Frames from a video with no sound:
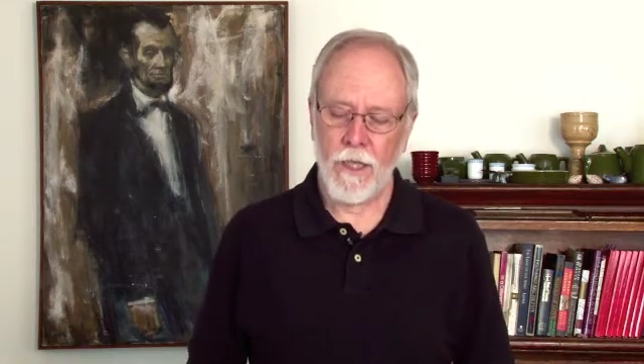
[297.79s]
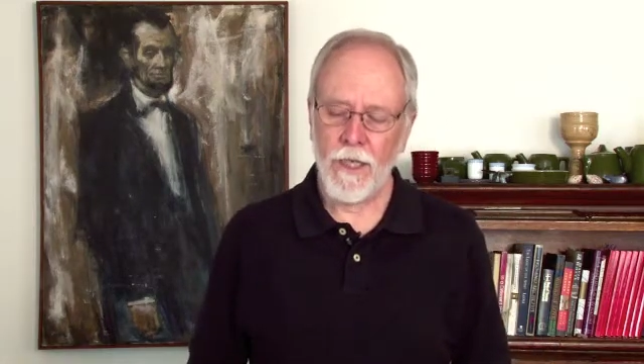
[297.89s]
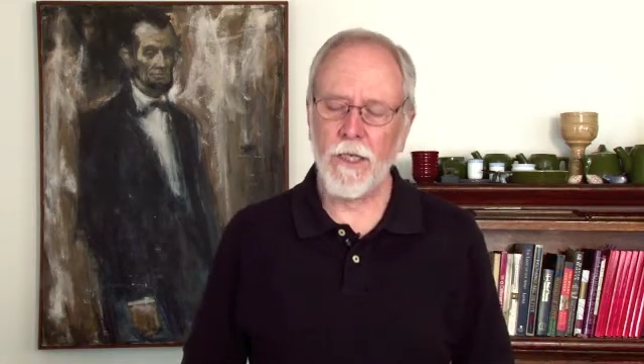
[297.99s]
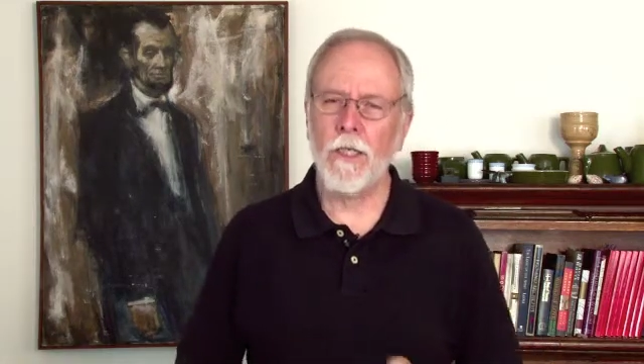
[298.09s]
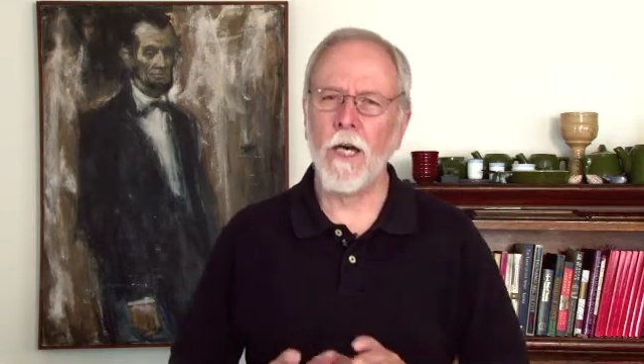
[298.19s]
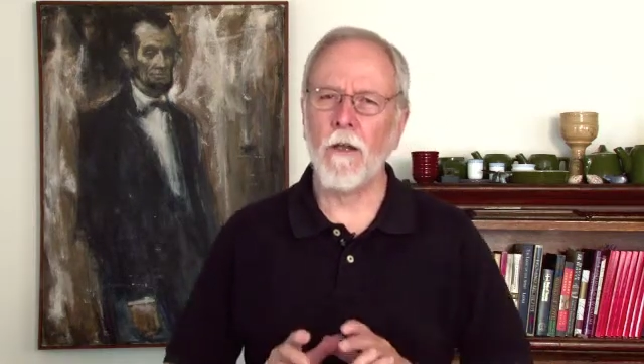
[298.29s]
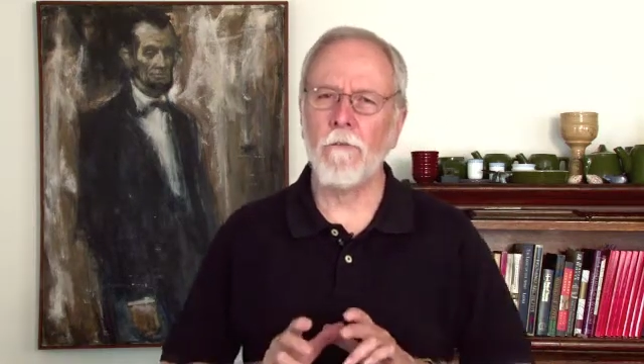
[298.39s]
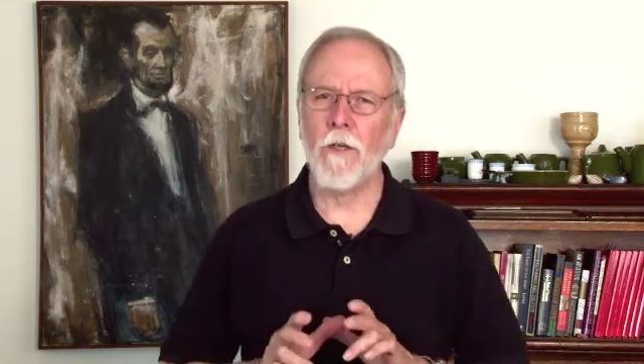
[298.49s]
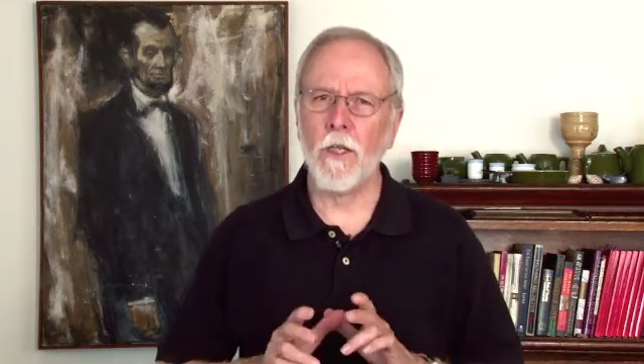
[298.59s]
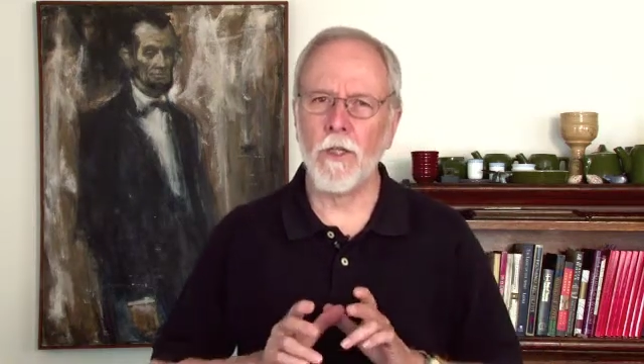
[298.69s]
He did not
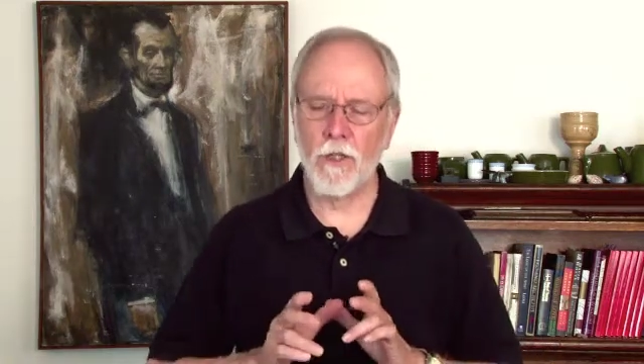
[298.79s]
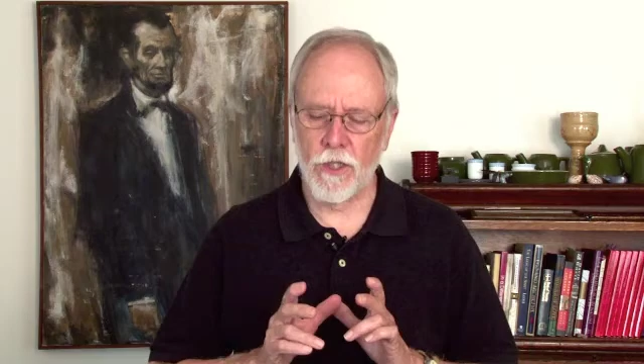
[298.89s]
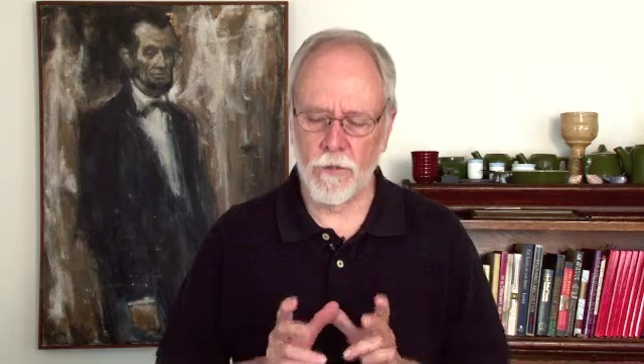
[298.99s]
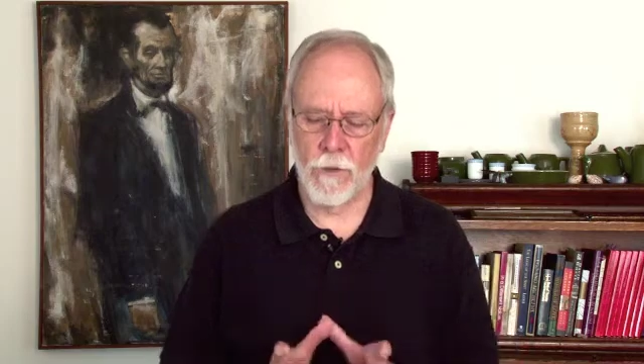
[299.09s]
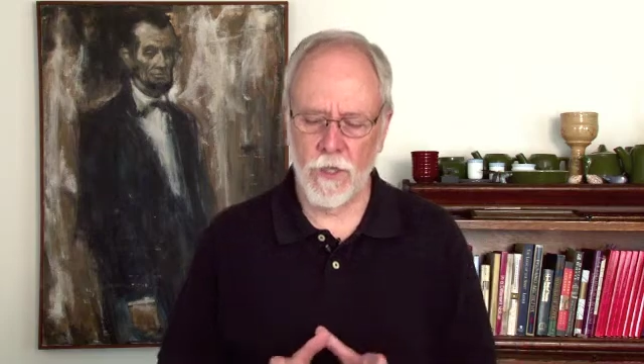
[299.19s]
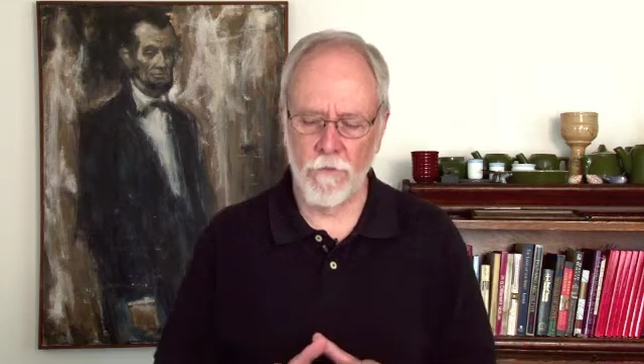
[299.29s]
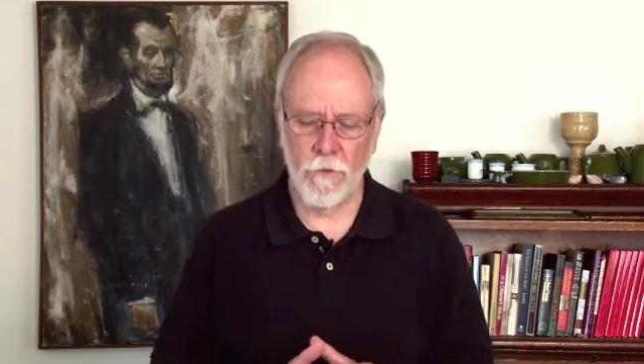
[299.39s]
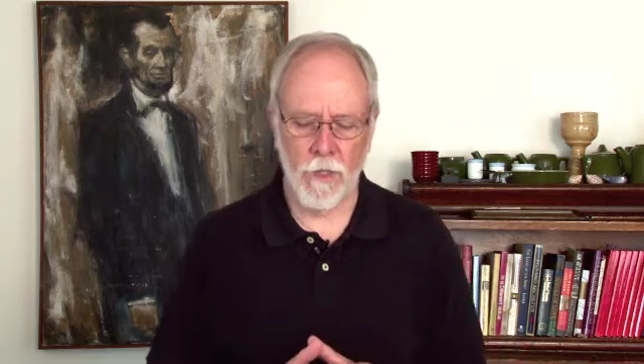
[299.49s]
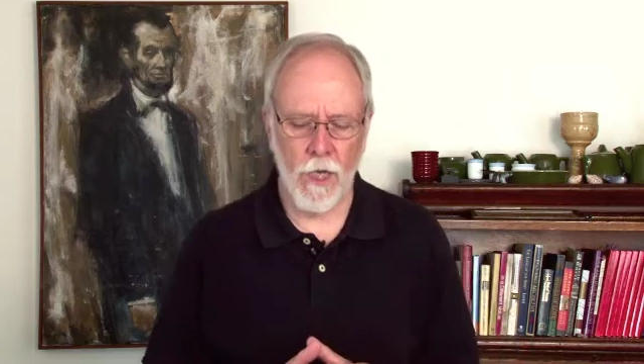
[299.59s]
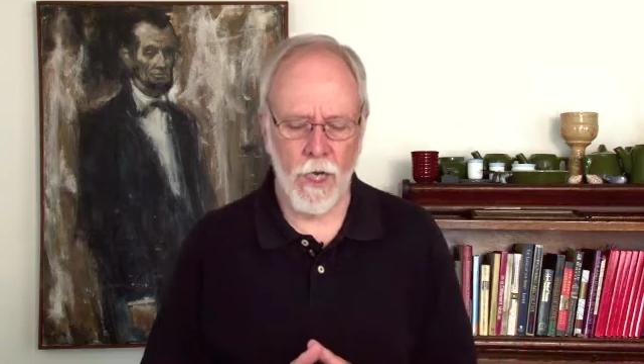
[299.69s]
feel he could speak
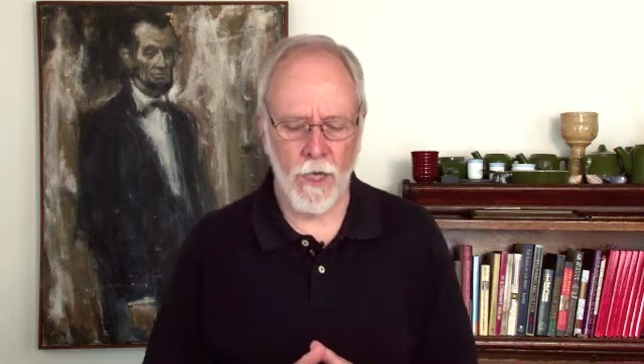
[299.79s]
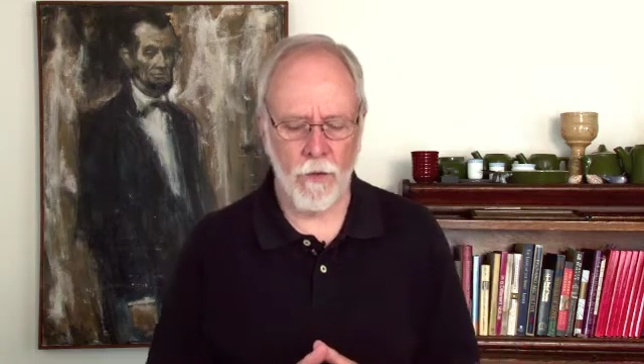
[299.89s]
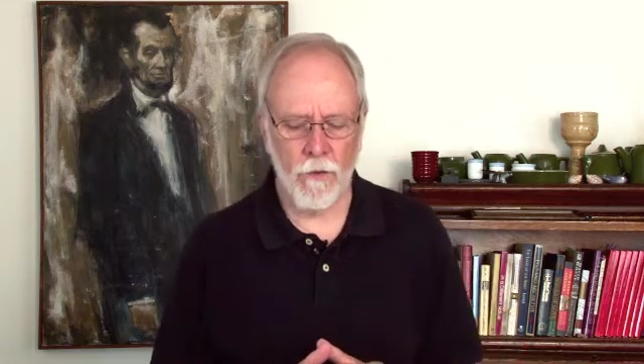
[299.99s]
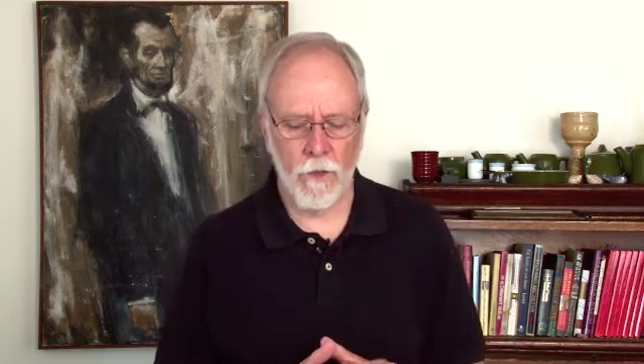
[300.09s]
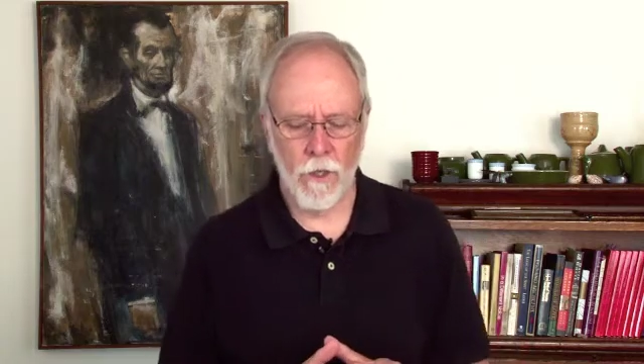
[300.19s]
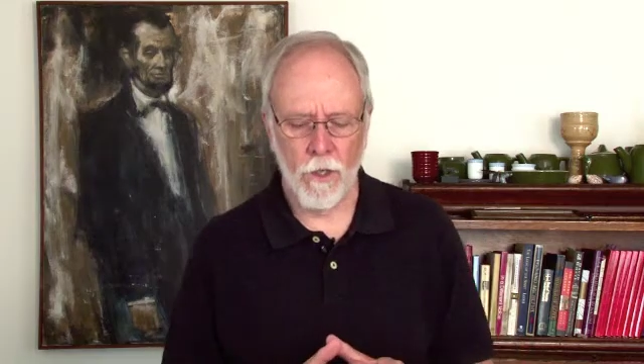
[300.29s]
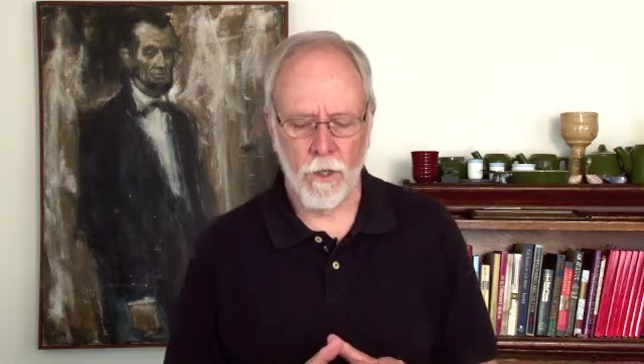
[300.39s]
for God or